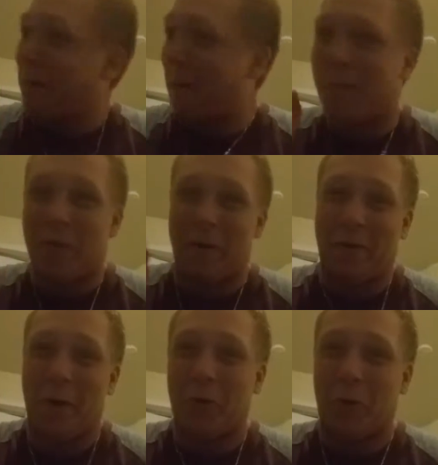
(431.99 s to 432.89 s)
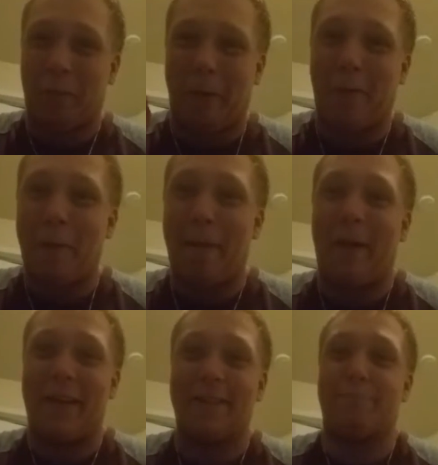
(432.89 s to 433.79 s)
My boy Goku could probably whip
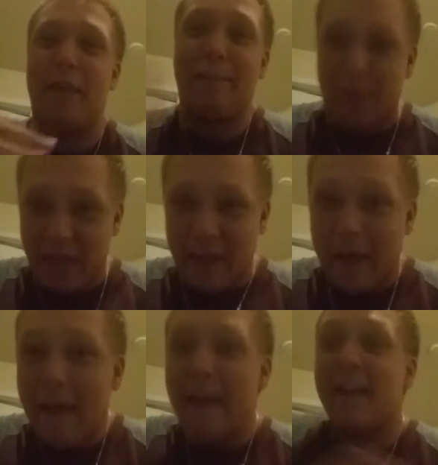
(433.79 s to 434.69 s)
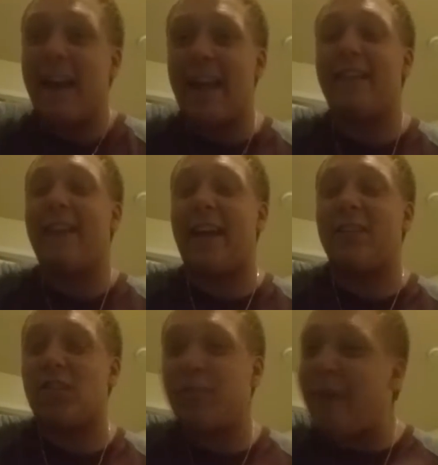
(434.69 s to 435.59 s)
out his PP and, and
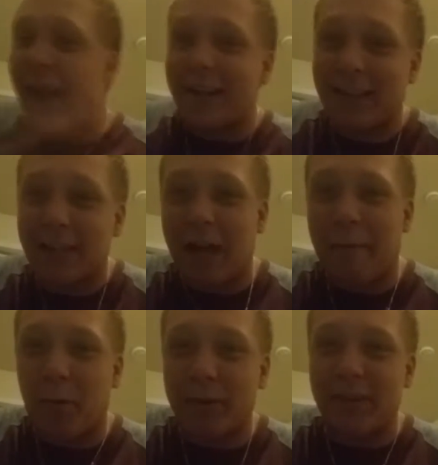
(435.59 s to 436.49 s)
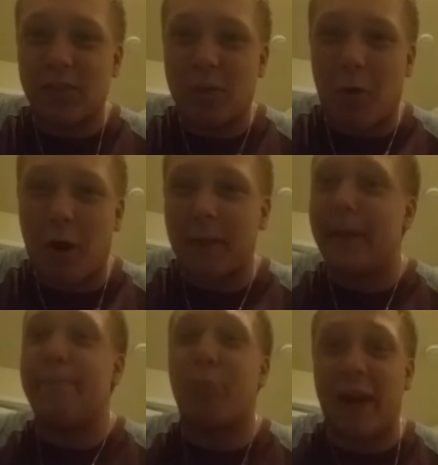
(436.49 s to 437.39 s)
smacks Saitama with it so hard that
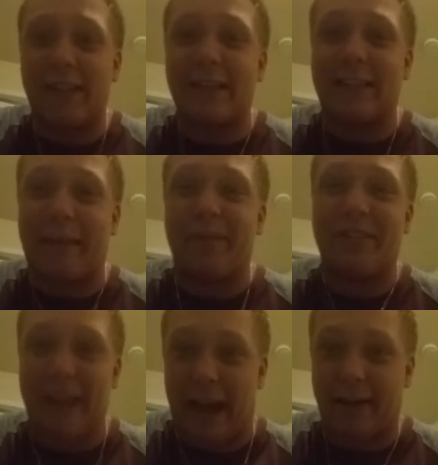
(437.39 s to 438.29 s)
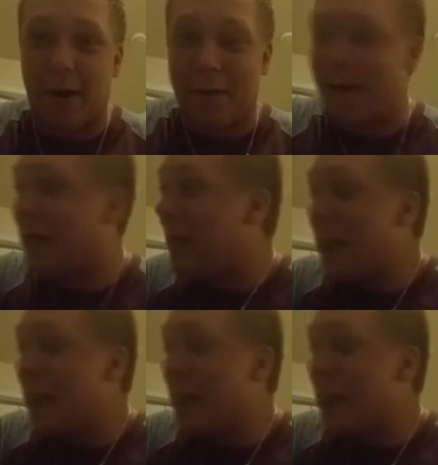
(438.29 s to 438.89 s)
he breaks Saitama's neck, alright?